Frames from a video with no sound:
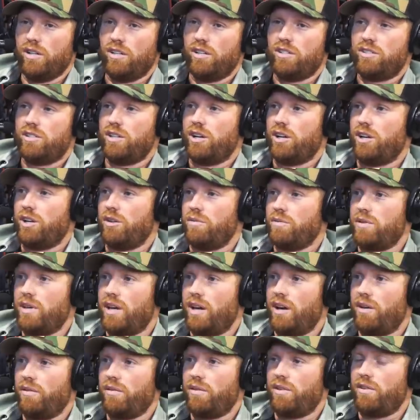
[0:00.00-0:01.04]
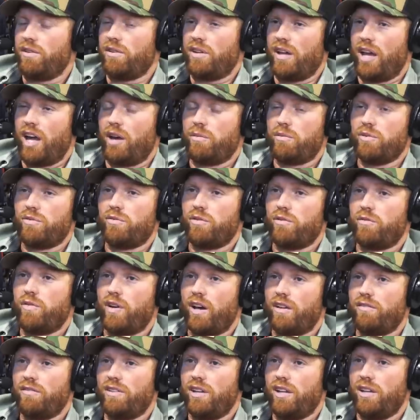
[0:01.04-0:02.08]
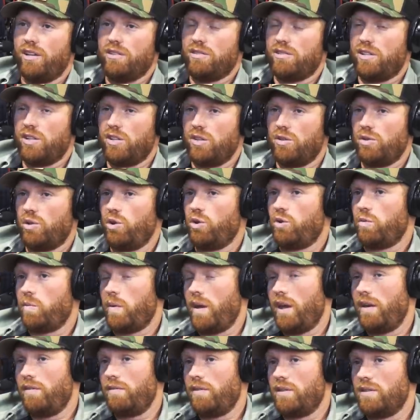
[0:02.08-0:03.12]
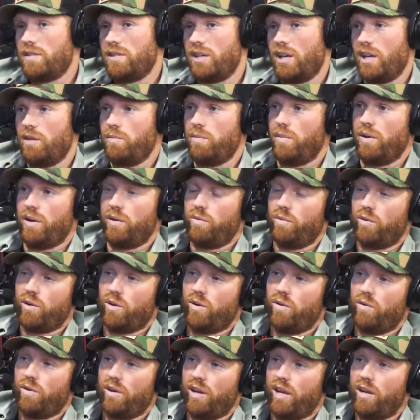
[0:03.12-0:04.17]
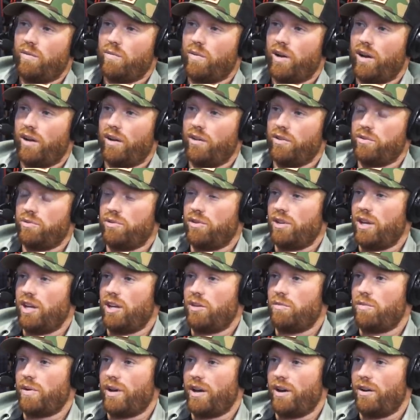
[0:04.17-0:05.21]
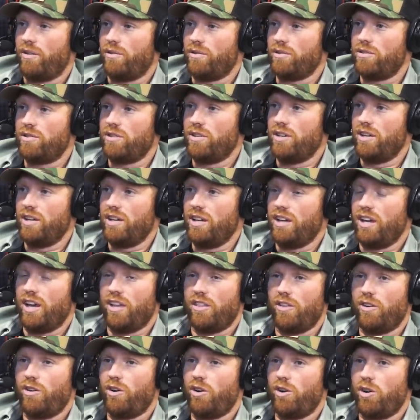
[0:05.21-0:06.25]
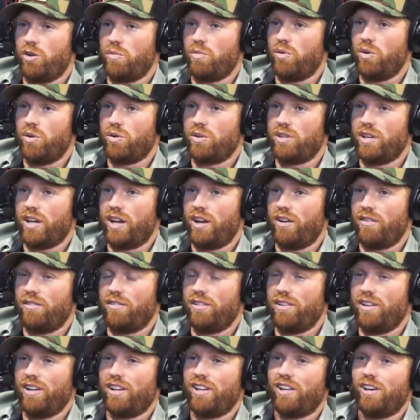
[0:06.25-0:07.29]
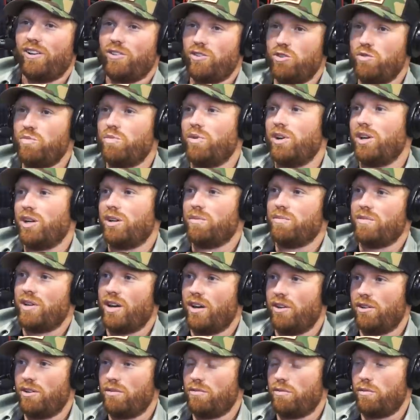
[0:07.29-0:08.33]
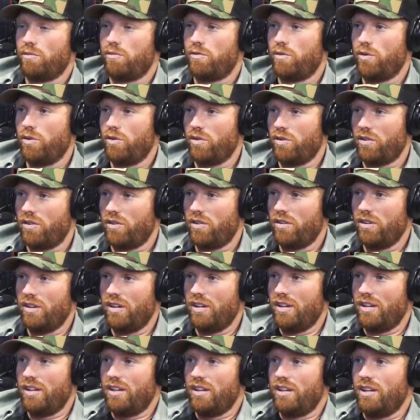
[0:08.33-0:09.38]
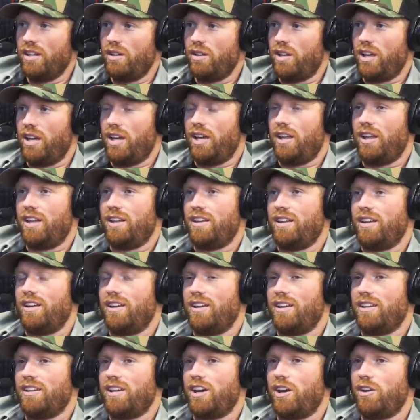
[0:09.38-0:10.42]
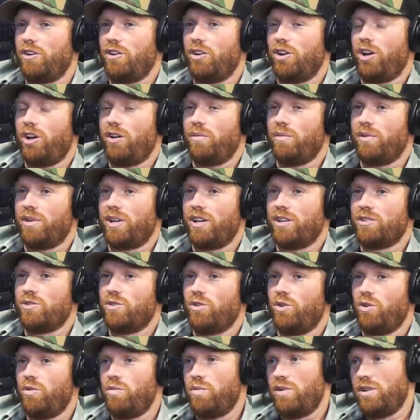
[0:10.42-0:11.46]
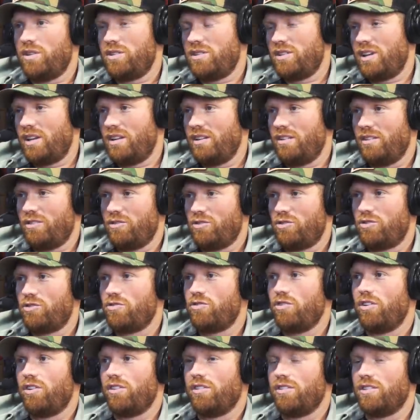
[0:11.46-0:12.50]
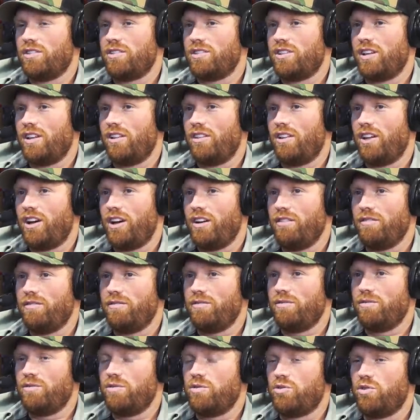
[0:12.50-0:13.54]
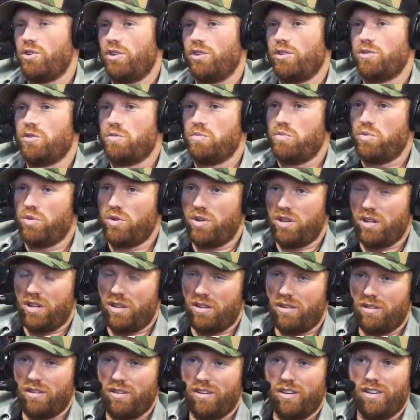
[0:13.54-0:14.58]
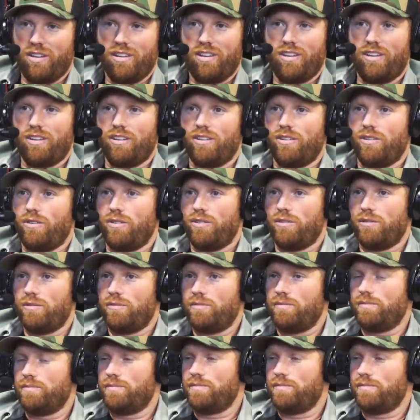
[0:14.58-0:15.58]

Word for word: sucking them down. That happens for five days. Then you load them heavy and say, hey, bud, we're going eight miles with 80 pounds. And they're already broke down. Mm-hmm. And now you break them down even further. Yep. And uh, now your llama gets home and it's struggling to stay alive, struggling to breathe. Yeah. You know, and he